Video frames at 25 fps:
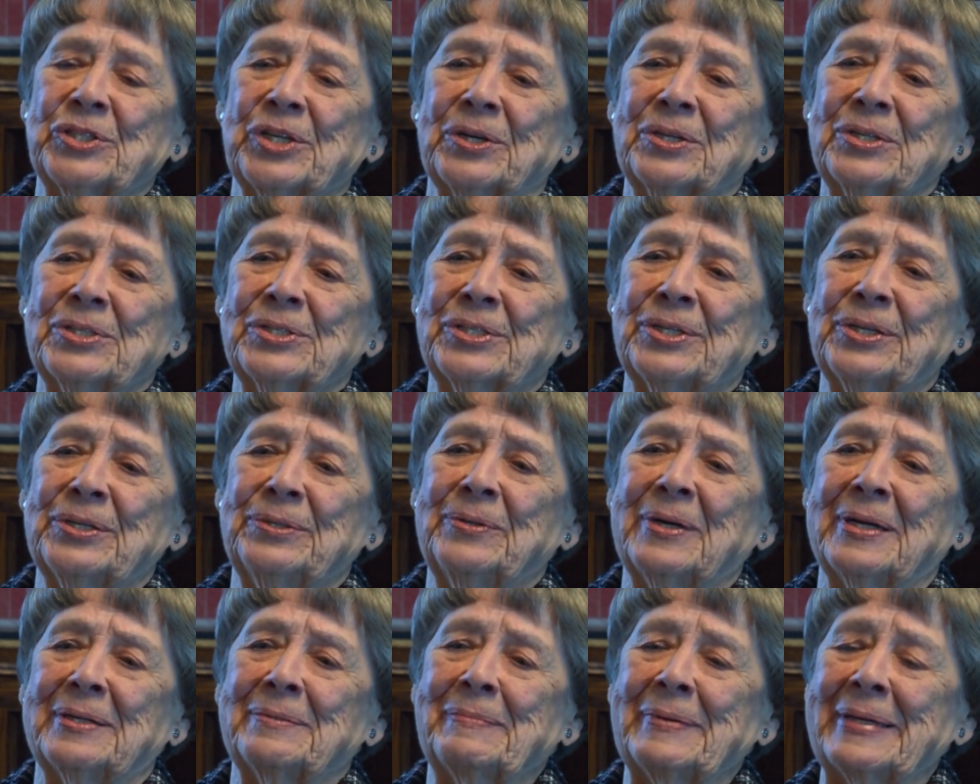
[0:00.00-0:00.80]
Church
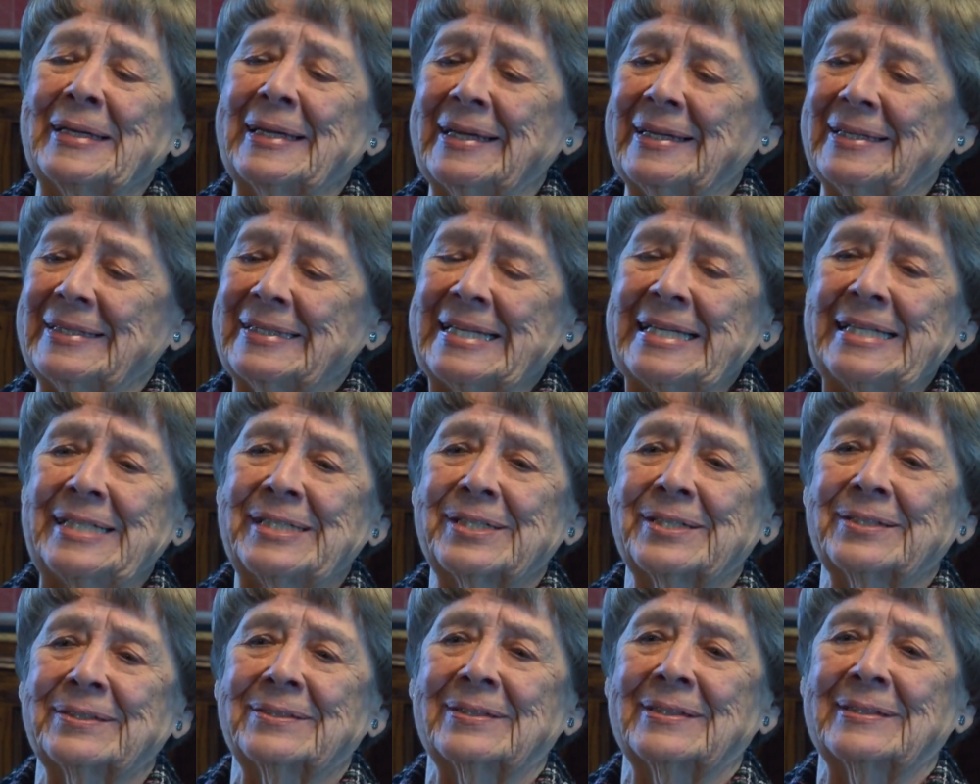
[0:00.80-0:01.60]
who had been a
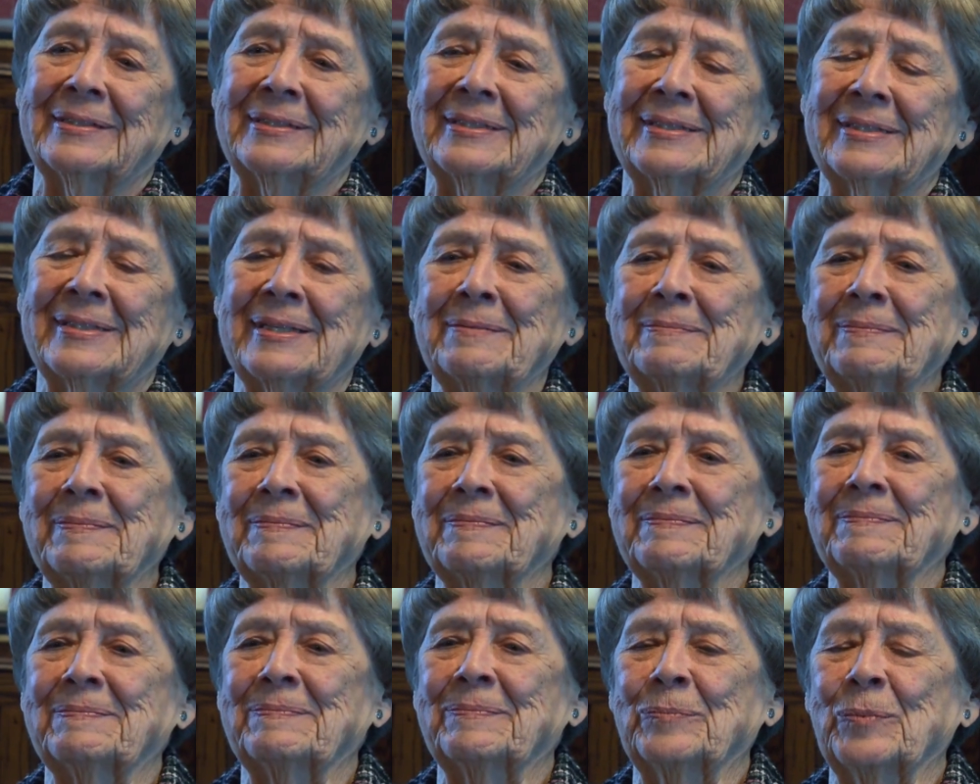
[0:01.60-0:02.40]
teacher at
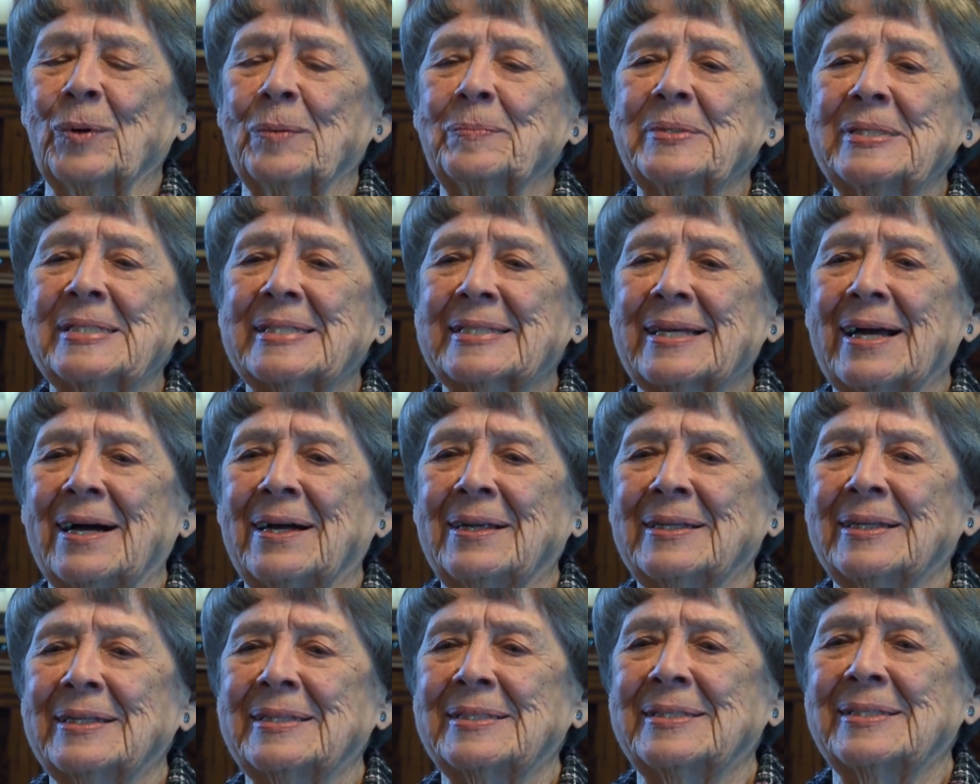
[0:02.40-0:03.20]
some woman's
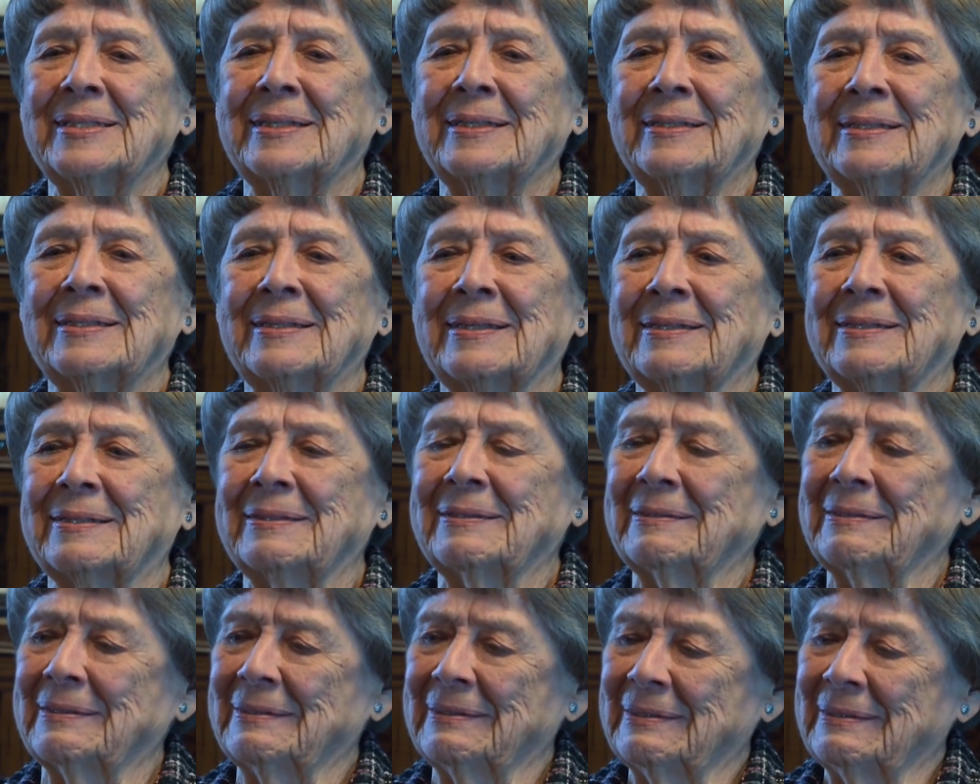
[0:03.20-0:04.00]
college in,
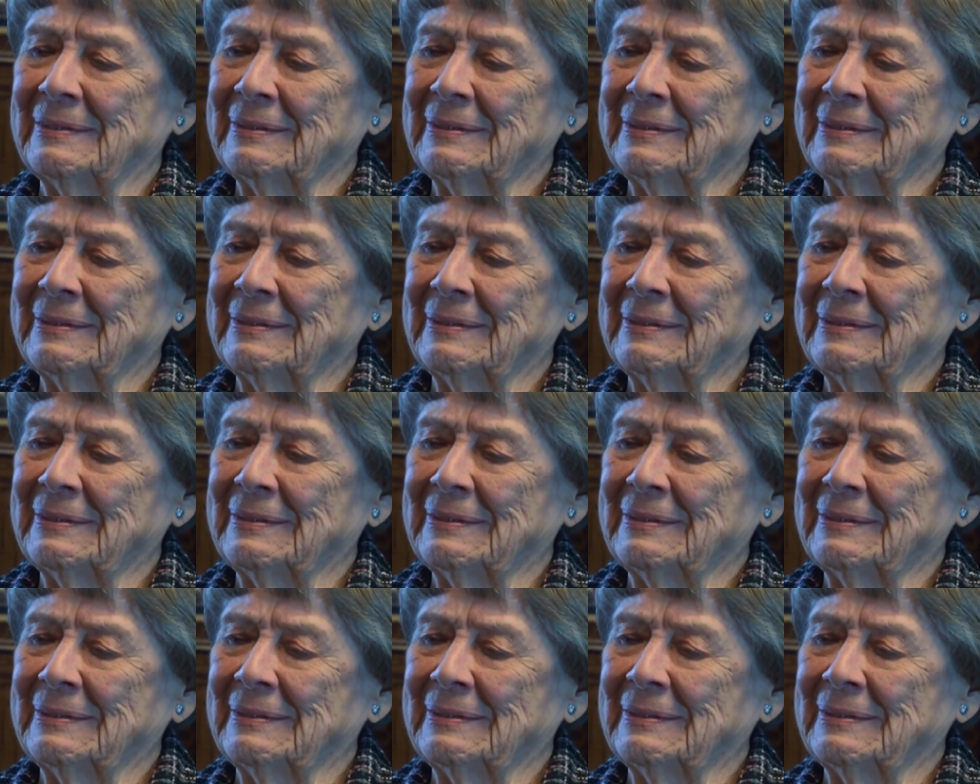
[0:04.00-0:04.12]
uh,